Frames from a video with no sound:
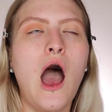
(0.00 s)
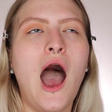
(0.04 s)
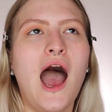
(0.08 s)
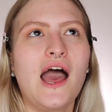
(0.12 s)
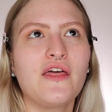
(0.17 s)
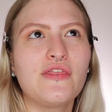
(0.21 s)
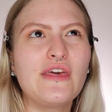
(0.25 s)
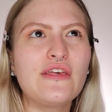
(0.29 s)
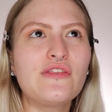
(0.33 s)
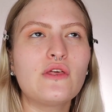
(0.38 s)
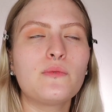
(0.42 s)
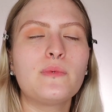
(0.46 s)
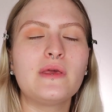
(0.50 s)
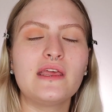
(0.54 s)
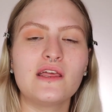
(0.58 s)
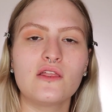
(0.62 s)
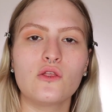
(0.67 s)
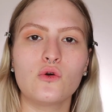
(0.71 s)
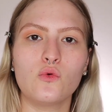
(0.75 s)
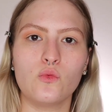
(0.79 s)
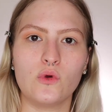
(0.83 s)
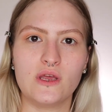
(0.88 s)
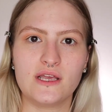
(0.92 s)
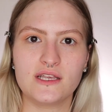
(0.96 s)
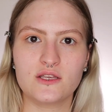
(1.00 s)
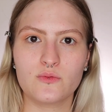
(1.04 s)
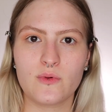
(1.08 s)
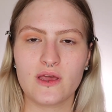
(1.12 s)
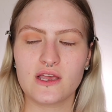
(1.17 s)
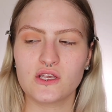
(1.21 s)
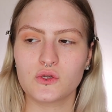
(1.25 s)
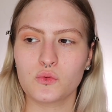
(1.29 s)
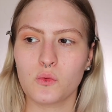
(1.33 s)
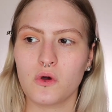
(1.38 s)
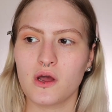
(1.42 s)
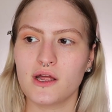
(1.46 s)
I think the P. Louise
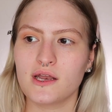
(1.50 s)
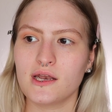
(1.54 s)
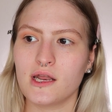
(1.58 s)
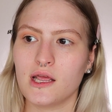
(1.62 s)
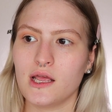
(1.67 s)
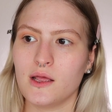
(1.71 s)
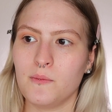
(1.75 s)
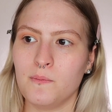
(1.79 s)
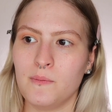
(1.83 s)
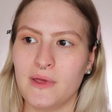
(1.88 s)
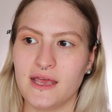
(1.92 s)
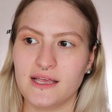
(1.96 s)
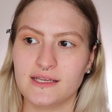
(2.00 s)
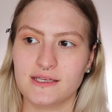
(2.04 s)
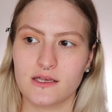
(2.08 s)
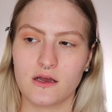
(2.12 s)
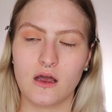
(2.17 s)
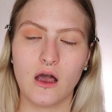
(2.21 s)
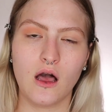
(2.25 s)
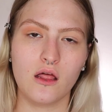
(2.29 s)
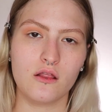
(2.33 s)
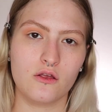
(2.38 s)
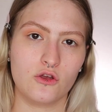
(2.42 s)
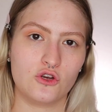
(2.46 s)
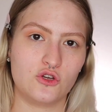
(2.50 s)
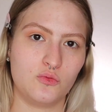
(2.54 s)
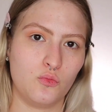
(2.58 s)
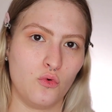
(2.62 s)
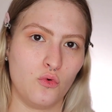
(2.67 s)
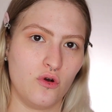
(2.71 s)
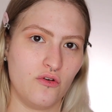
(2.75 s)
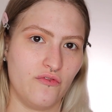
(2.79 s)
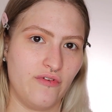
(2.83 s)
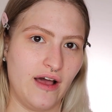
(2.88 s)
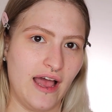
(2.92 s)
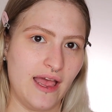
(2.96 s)
base one makes the colors
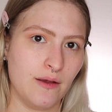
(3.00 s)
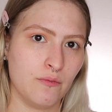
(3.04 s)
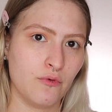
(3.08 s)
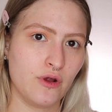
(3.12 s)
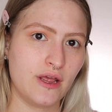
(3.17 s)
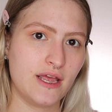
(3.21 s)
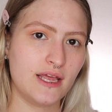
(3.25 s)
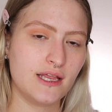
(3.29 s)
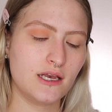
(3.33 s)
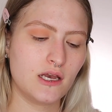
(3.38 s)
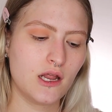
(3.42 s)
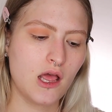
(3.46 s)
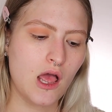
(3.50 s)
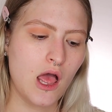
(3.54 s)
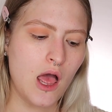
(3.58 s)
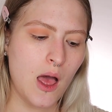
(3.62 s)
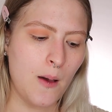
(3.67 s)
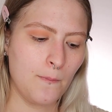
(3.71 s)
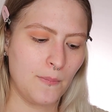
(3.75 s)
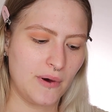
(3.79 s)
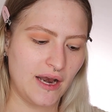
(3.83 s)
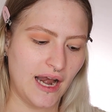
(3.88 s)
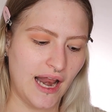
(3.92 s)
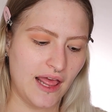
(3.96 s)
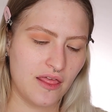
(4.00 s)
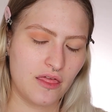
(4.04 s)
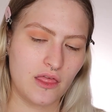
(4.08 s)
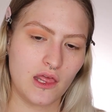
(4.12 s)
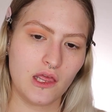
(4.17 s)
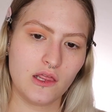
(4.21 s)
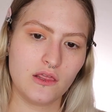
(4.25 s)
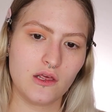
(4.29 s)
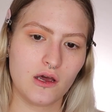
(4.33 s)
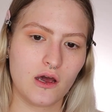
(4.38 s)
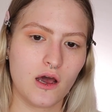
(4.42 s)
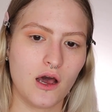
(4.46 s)
more vibrant, but I
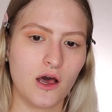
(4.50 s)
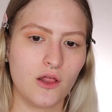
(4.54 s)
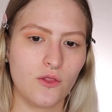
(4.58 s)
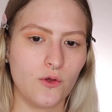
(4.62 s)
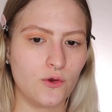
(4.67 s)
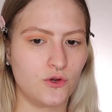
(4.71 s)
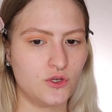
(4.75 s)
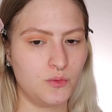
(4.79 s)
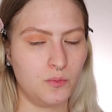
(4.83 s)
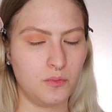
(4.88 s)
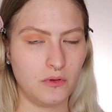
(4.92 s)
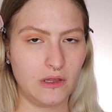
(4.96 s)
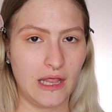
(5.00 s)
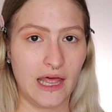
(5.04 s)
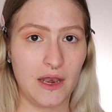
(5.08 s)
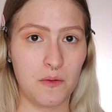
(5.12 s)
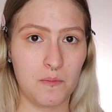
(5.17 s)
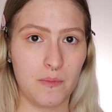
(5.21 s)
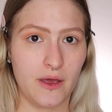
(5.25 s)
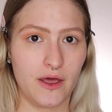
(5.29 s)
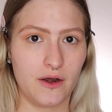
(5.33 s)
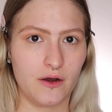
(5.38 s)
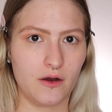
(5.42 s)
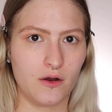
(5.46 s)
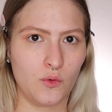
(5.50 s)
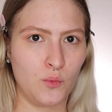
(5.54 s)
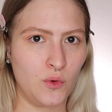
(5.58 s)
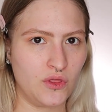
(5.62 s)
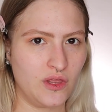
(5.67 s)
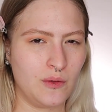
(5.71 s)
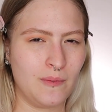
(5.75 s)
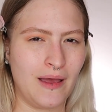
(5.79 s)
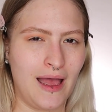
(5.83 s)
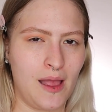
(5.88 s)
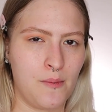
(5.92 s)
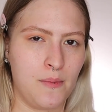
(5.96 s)
think the colors blend better with
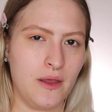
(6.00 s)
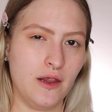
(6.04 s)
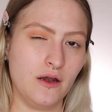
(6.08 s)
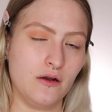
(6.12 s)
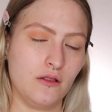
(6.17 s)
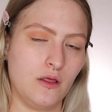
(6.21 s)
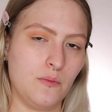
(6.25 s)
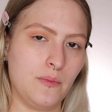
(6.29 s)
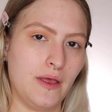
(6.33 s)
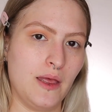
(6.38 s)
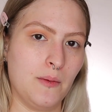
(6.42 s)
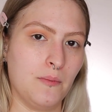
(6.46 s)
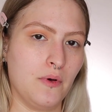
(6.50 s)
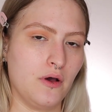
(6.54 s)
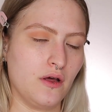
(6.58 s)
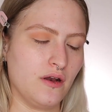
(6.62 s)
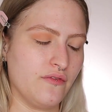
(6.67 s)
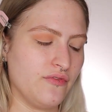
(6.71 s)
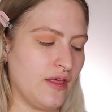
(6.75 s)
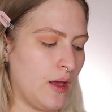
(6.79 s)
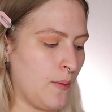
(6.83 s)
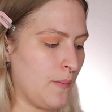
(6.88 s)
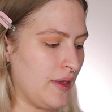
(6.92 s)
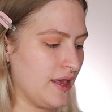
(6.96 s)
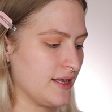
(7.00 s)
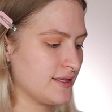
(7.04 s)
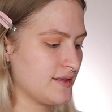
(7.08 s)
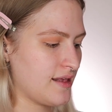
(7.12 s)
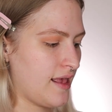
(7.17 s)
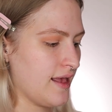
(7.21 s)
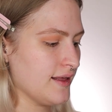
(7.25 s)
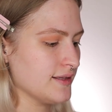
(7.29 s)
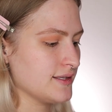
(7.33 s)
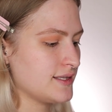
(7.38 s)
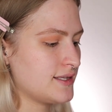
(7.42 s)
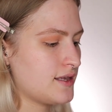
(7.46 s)
the MAC Painterly Paint Pot, if that makes
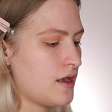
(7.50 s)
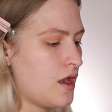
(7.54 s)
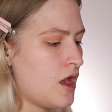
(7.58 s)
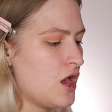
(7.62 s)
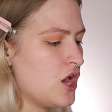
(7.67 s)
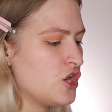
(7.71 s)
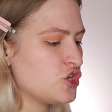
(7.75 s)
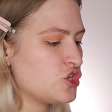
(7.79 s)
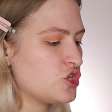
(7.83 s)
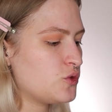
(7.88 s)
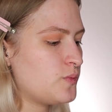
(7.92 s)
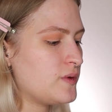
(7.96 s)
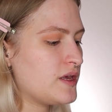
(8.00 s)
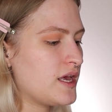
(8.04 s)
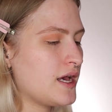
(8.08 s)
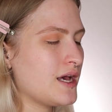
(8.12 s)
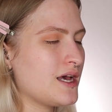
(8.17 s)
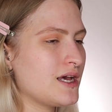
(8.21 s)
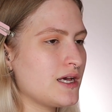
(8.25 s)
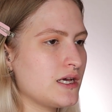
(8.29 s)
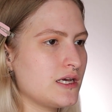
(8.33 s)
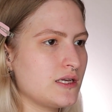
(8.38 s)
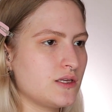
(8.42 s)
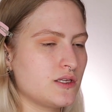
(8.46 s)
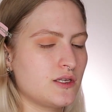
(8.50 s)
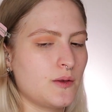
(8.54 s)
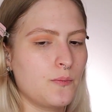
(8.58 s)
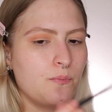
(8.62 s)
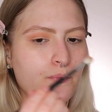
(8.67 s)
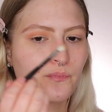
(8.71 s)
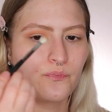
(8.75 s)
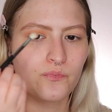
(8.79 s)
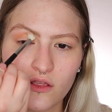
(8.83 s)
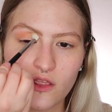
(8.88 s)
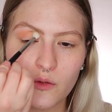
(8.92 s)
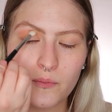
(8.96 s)
sense. Just because
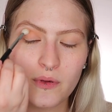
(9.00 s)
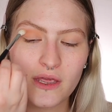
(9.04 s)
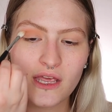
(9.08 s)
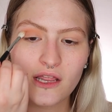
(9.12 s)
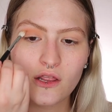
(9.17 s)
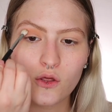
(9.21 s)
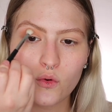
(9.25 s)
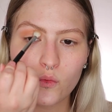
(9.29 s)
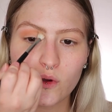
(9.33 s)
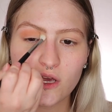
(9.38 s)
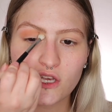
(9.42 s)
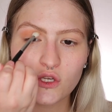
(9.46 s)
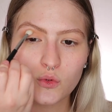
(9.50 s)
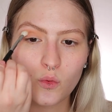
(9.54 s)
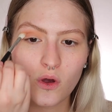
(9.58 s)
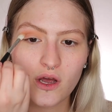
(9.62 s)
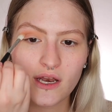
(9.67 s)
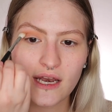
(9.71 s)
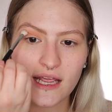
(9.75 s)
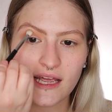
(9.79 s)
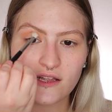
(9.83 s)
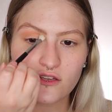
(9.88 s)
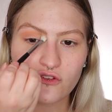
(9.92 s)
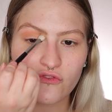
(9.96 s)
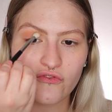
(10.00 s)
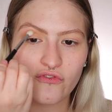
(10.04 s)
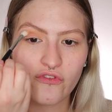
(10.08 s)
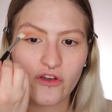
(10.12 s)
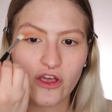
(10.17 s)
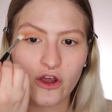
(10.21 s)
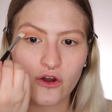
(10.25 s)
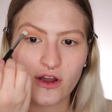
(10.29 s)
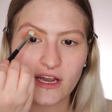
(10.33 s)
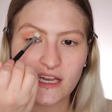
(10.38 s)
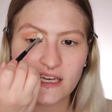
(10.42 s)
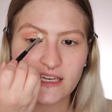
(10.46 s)
the P. Louise one, it's
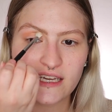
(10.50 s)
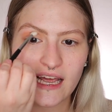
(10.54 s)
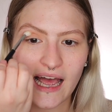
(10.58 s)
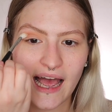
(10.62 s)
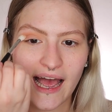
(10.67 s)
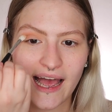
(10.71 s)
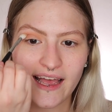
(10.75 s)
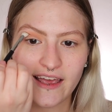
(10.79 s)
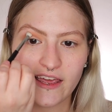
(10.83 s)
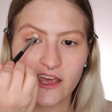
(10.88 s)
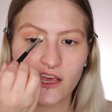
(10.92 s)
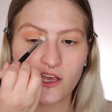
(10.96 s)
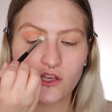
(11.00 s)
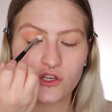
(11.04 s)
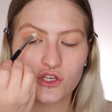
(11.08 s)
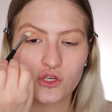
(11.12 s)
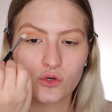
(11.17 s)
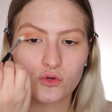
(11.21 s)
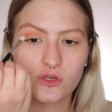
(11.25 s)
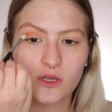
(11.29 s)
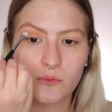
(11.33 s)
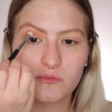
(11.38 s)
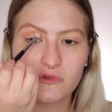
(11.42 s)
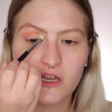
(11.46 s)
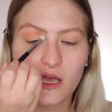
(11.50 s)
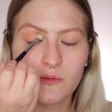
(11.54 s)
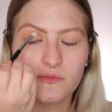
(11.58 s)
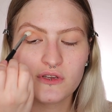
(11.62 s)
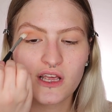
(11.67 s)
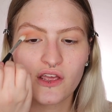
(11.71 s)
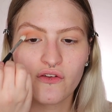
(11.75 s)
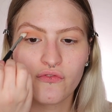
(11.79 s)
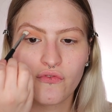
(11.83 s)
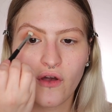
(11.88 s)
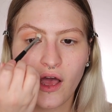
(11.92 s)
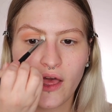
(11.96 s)
very tacky. So sometimes
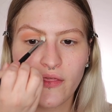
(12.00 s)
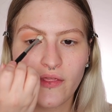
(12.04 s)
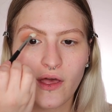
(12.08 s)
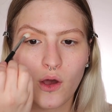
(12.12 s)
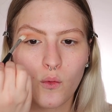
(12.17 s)
I find